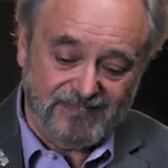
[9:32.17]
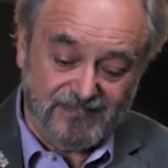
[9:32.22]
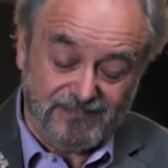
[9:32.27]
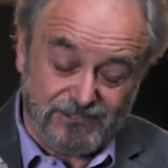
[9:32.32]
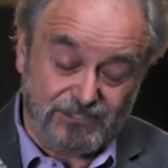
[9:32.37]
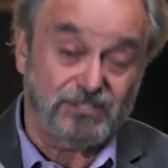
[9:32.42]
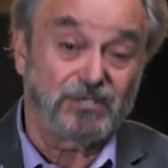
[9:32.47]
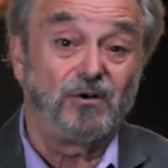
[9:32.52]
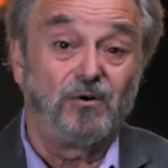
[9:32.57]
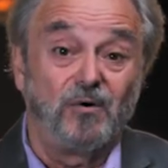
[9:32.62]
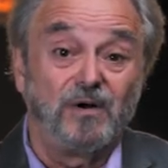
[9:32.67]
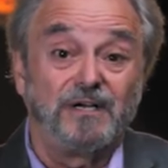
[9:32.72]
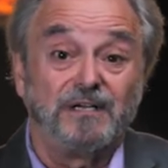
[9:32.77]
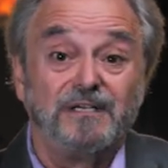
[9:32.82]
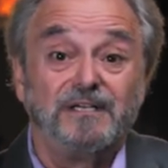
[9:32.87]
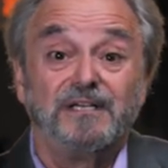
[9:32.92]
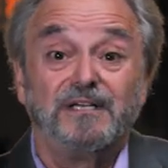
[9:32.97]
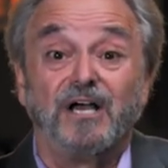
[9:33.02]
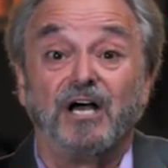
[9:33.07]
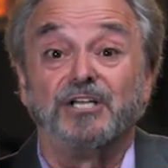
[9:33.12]
So a,
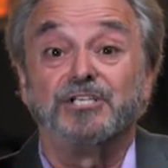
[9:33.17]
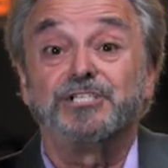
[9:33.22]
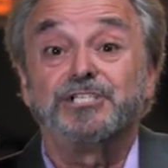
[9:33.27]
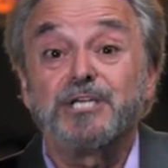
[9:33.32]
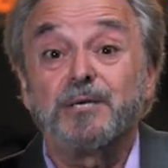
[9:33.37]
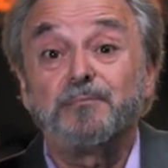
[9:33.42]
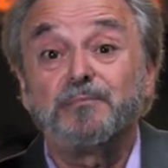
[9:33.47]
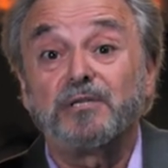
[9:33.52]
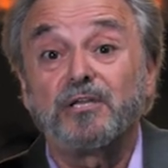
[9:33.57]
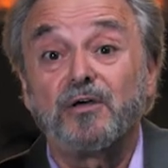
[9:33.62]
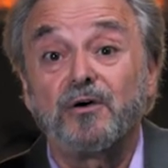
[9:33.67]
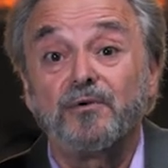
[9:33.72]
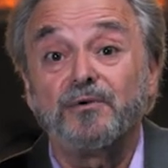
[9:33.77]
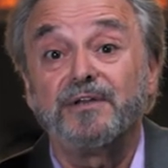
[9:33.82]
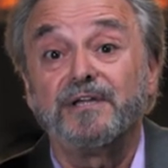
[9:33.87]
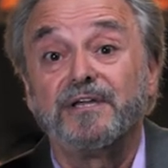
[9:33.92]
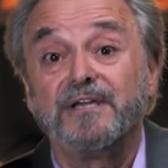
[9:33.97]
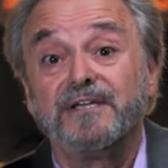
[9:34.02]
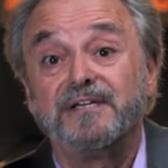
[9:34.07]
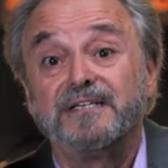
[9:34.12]
a
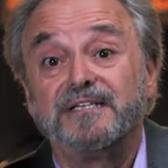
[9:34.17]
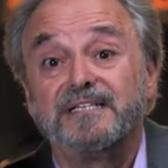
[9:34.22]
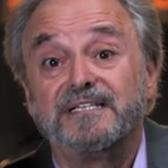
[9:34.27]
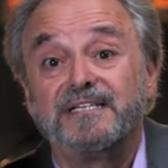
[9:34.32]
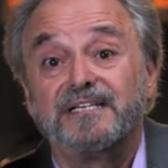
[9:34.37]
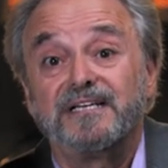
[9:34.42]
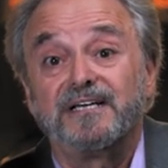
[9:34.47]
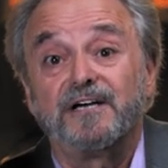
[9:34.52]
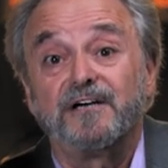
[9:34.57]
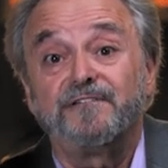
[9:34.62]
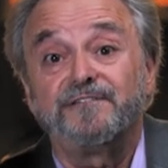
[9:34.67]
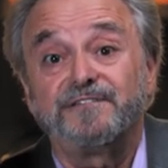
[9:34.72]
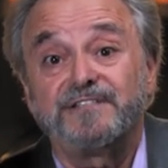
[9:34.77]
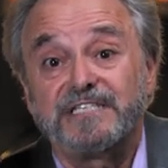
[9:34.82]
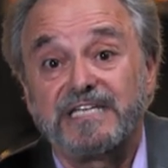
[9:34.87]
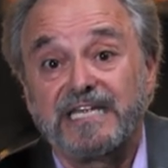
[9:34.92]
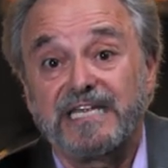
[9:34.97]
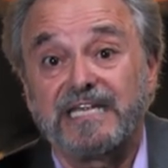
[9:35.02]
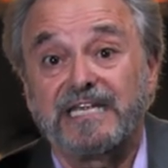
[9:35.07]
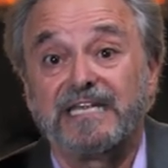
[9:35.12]
shipload of
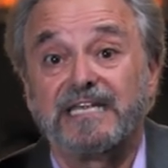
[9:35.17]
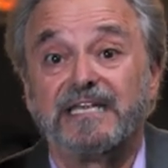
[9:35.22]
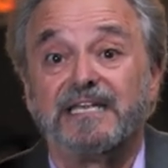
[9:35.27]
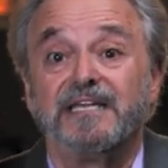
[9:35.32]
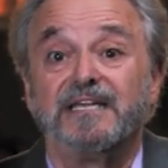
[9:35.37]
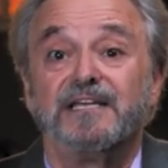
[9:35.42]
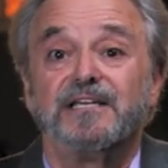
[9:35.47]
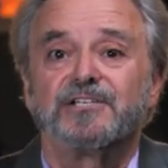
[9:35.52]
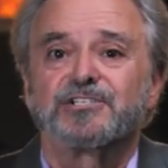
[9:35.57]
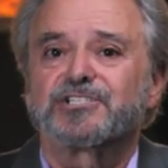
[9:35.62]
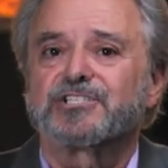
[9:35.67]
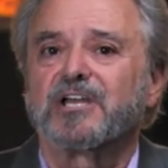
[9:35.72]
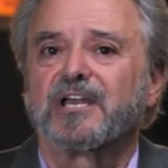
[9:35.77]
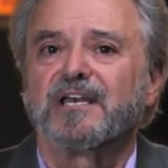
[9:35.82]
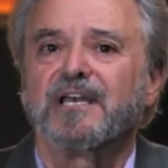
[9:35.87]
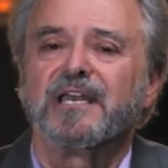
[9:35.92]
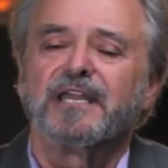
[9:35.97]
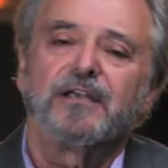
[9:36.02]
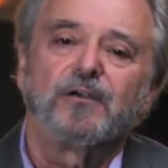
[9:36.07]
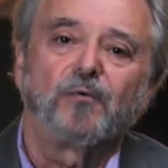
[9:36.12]
tea
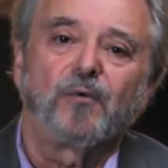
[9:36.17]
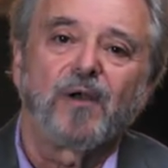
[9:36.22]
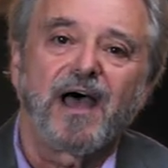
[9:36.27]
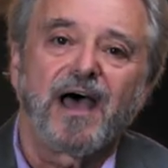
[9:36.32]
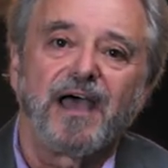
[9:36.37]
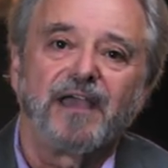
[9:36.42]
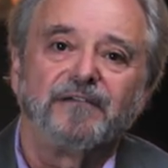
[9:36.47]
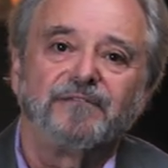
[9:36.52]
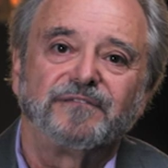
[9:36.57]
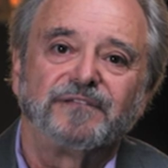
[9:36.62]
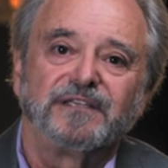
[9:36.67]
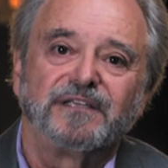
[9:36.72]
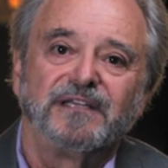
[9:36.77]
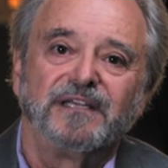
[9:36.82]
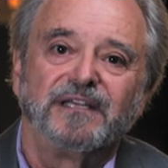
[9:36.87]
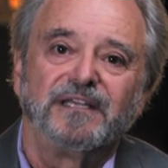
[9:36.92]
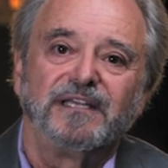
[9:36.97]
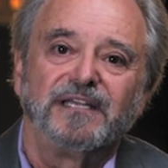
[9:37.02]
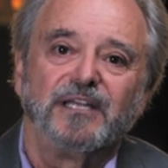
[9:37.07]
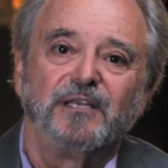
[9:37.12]
suddenly arrived
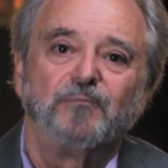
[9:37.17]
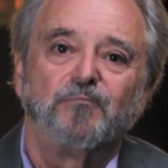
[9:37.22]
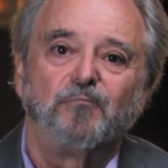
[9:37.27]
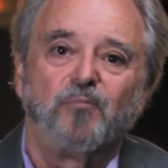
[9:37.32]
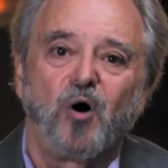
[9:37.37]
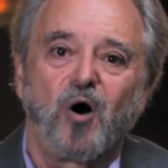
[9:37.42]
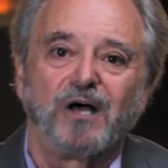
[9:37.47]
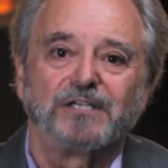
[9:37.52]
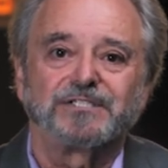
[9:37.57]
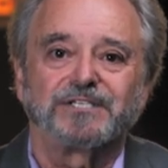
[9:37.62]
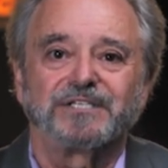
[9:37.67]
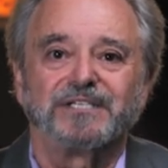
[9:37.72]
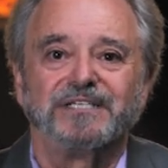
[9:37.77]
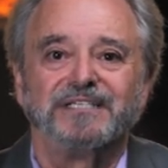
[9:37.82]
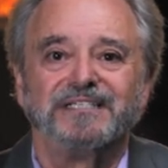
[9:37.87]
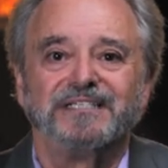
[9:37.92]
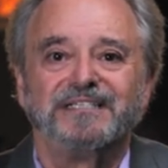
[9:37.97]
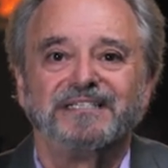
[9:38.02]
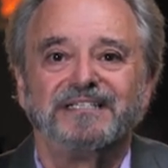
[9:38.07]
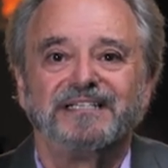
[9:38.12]
in Boston.
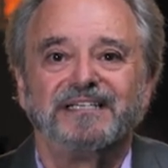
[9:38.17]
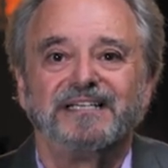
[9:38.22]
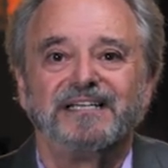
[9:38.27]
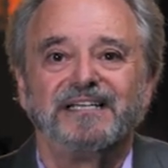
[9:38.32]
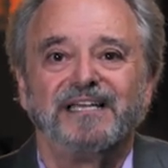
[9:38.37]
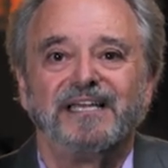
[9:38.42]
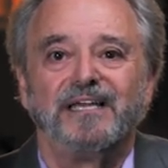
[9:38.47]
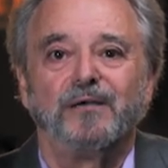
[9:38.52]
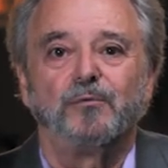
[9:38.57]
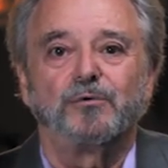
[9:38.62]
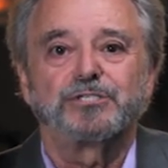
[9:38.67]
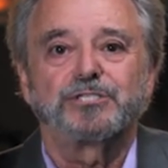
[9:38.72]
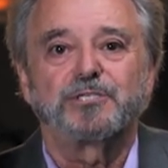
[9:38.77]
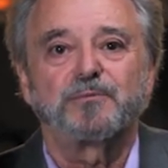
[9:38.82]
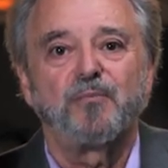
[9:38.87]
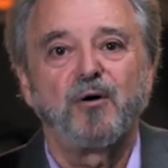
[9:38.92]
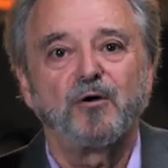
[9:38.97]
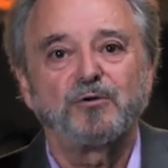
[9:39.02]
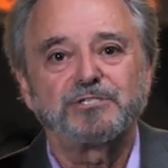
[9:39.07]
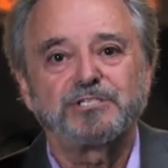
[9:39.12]
It was
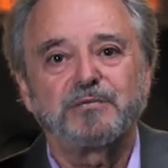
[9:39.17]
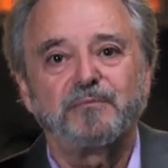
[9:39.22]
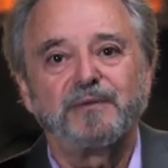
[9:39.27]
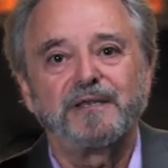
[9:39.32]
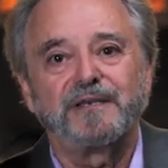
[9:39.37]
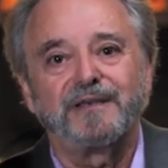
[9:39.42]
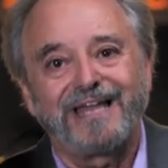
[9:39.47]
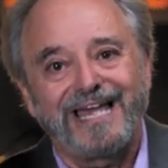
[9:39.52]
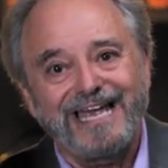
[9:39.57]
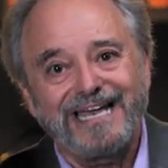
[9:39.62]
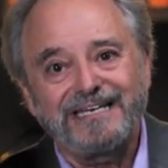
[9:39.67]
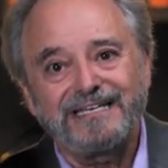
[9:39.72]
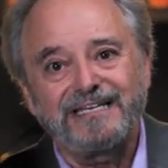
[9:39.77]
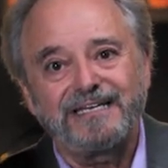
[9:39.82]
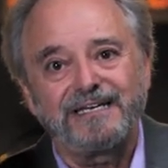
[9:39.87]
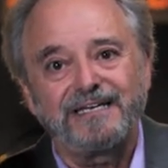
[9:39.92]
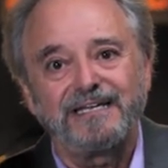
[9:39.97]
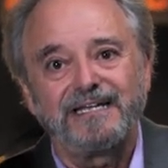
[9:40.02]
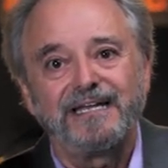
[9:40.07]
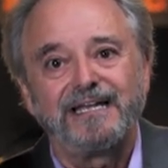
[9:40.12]
supposed to be
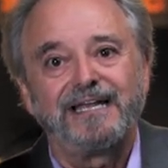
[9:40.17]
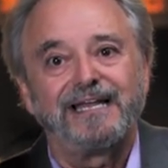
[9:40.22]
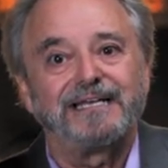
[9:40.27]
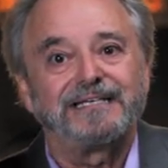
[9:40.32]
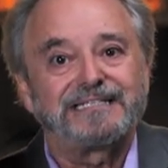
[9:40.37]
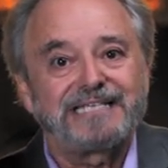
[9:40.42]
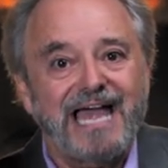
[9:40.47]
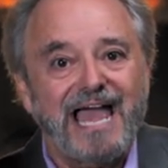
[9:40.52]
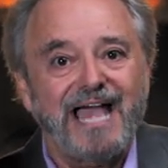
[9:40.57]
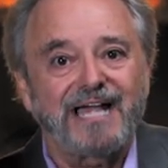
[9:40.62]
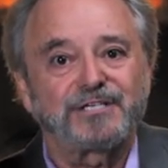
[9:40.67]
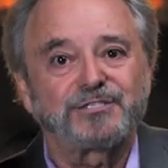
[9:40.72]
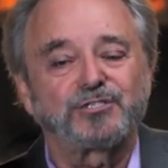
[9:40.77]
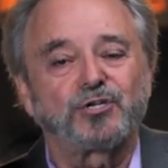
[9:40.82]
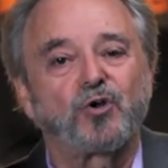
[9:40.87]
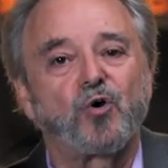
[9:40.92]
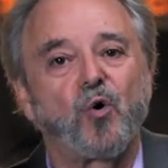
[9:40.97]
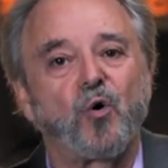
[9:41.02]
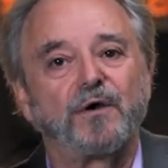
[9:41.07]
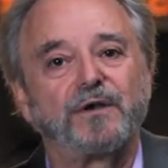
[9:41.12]
landed and taxed
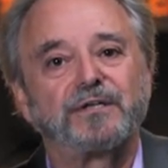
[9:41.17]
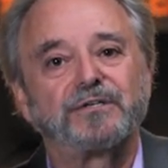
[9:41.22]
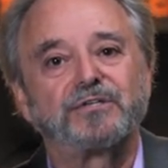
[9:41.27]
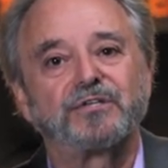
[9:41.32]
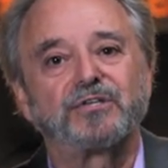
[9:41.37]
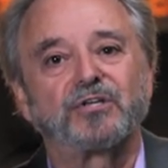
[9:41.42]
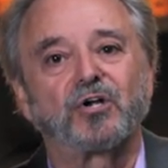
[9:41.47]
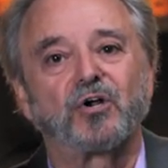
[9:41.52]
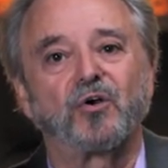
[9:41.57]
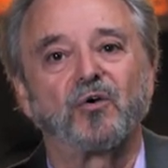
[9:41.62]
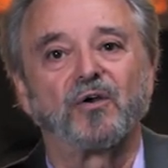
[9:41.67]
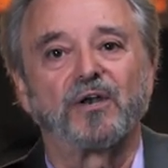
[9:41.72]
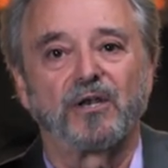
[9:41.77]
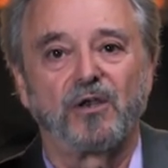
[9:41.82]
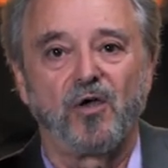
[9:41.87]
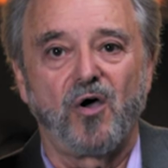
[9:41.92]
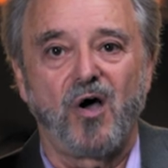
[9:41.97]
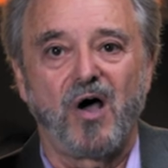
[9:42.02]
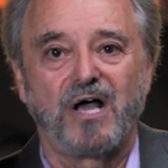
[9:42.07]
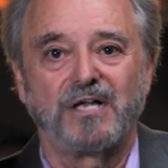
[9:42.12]
according to the current
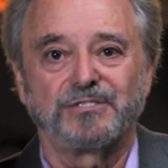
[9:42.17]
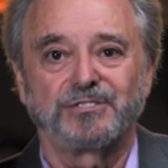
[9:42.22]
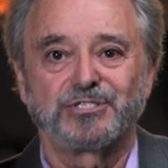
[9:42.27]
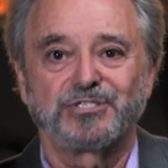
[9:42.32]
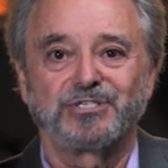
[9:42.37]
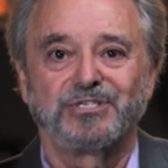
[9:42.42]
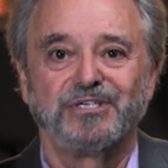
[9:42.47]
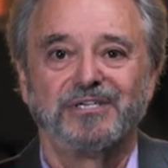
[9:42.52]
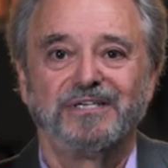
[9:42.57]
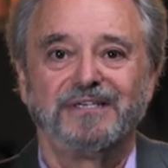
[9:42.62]
laws.